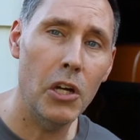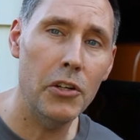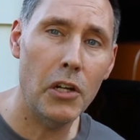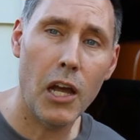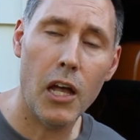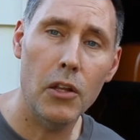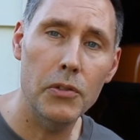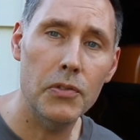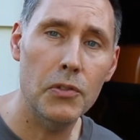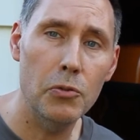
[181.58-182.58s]

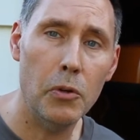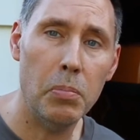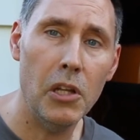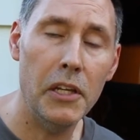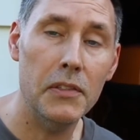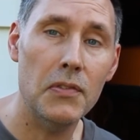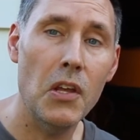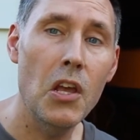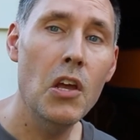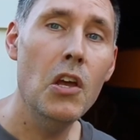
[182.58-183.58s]
$100 to replace.
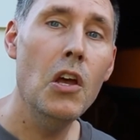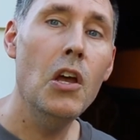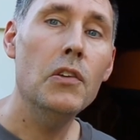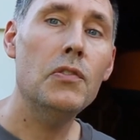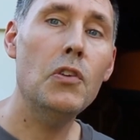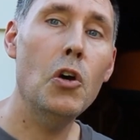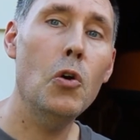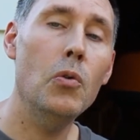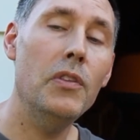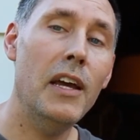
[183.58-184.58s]

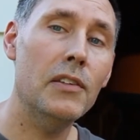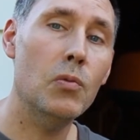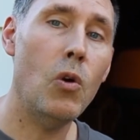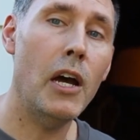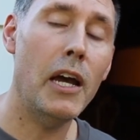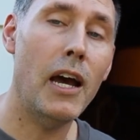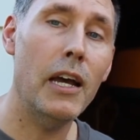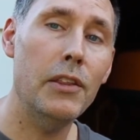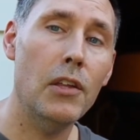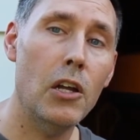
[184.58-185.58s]
So that's why
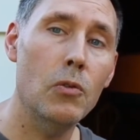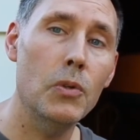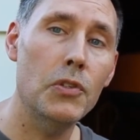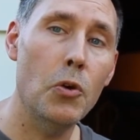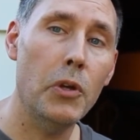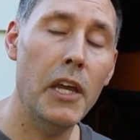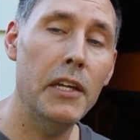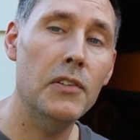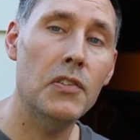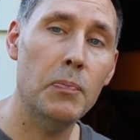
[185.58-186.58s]
I thought it was
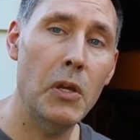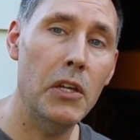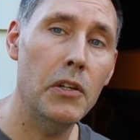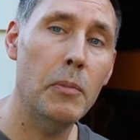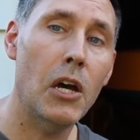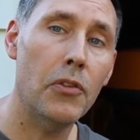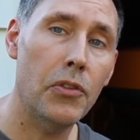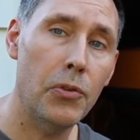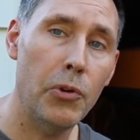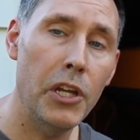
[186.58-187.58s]
okay to spend about
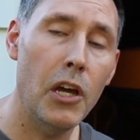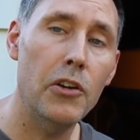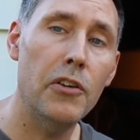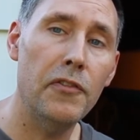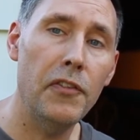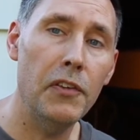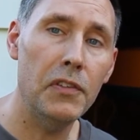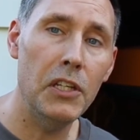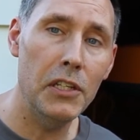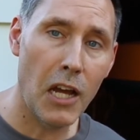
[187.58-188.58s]

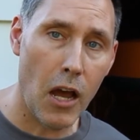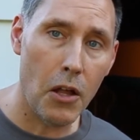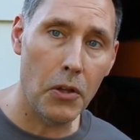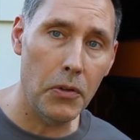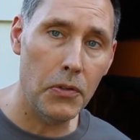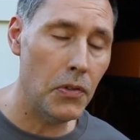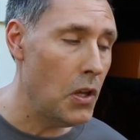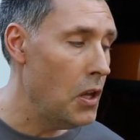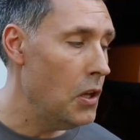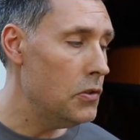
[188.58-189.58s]
$350
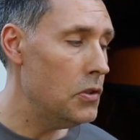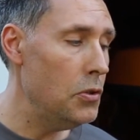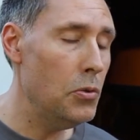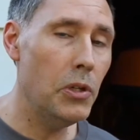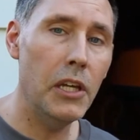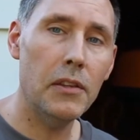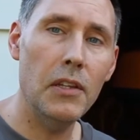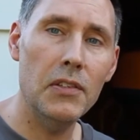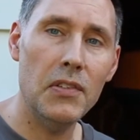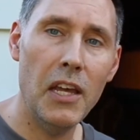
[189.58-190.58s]
to get
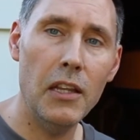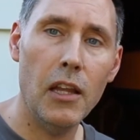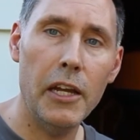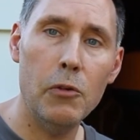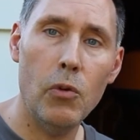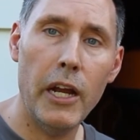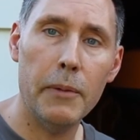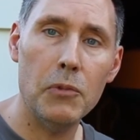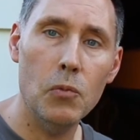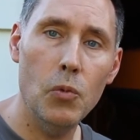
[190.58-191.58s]
this headlight
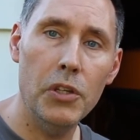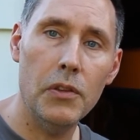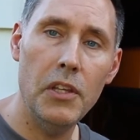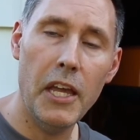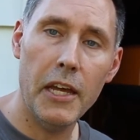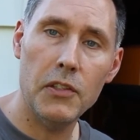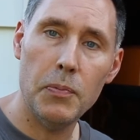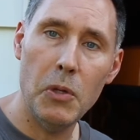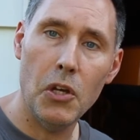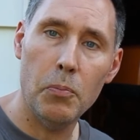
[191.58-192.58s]
wrapped with the
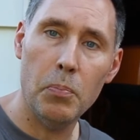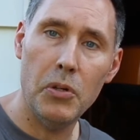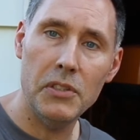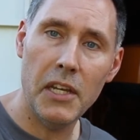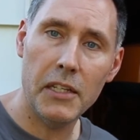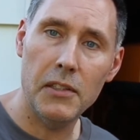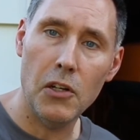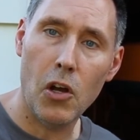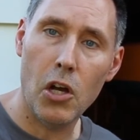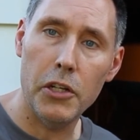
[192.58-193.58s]
Xpel protectant
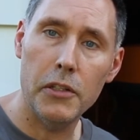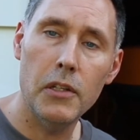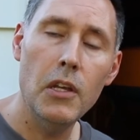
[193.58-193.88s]
on it.